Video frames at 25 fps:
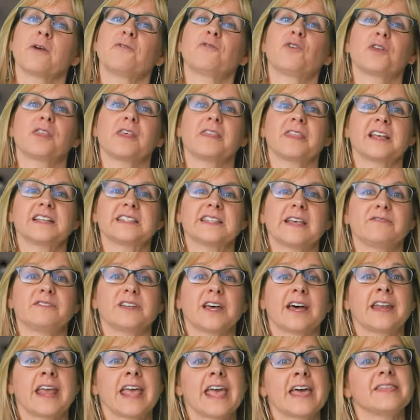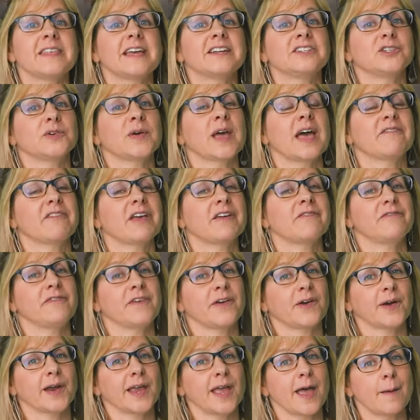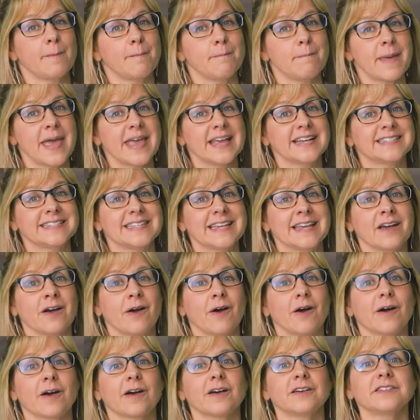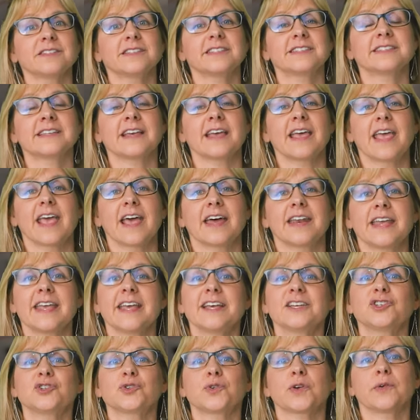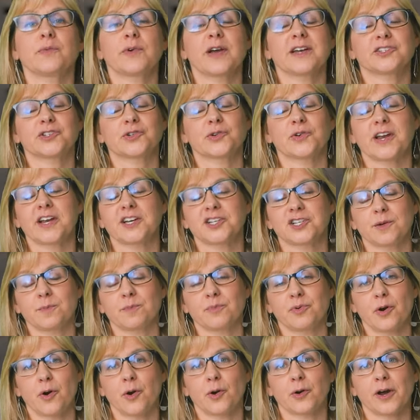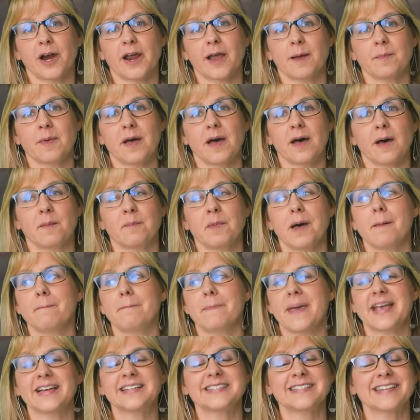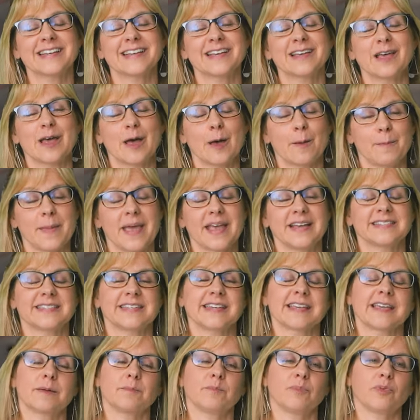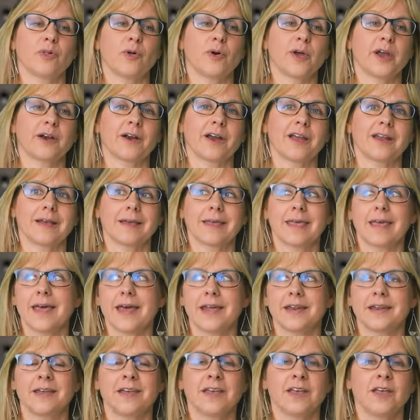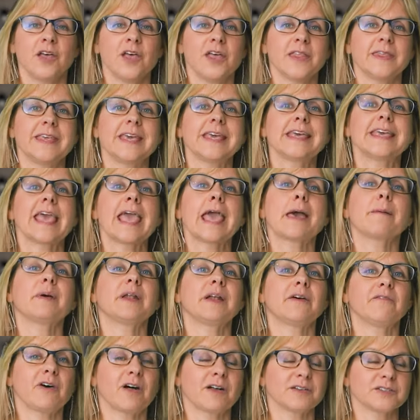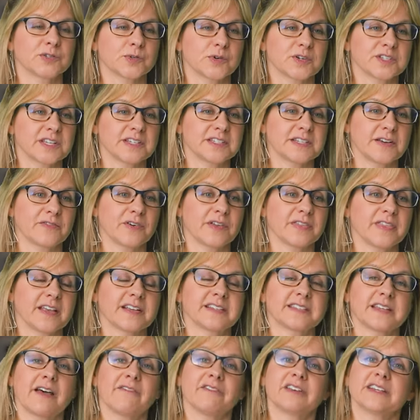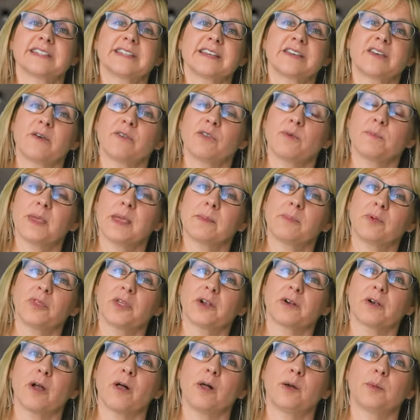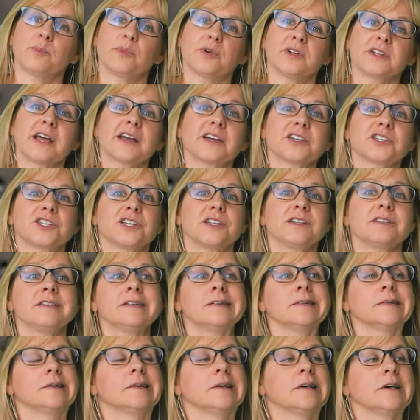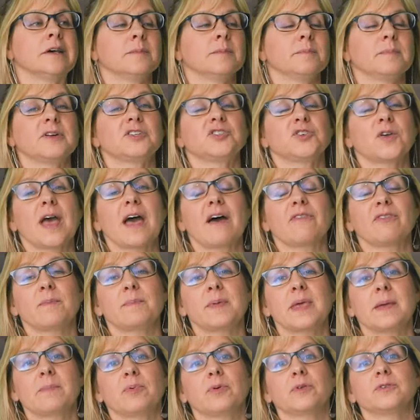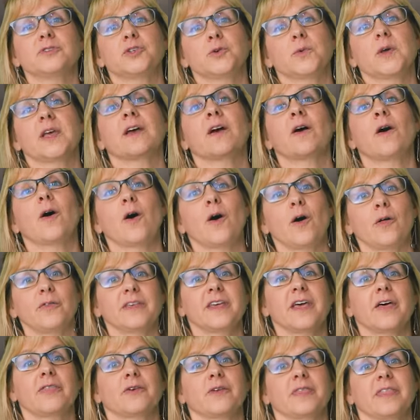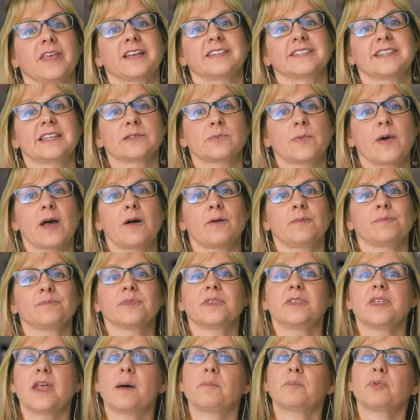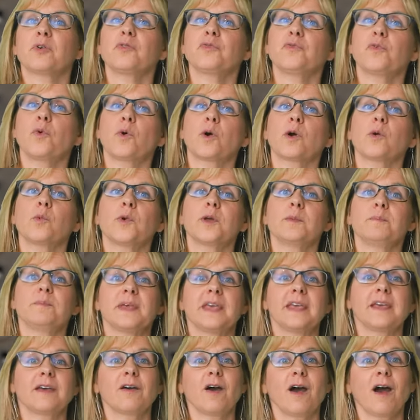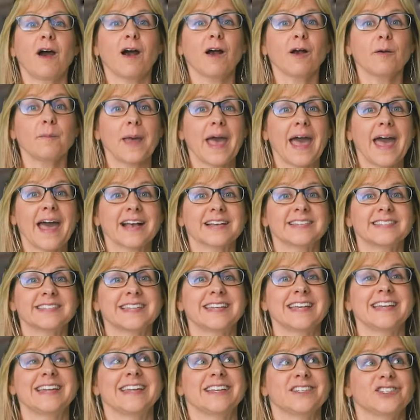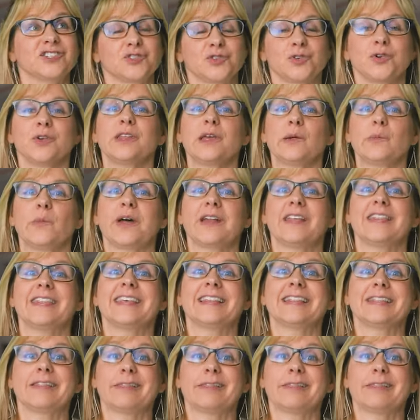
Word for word: for the things they've done. And they do have a very amazing arts and history restoration program. Amazing, amazing employer. And again, the gamut of all sorts of different things. Obviously, you have the people that are all in production, but you have the people doing all the other things as well. Number 4 would be CarMax. It is truly one of the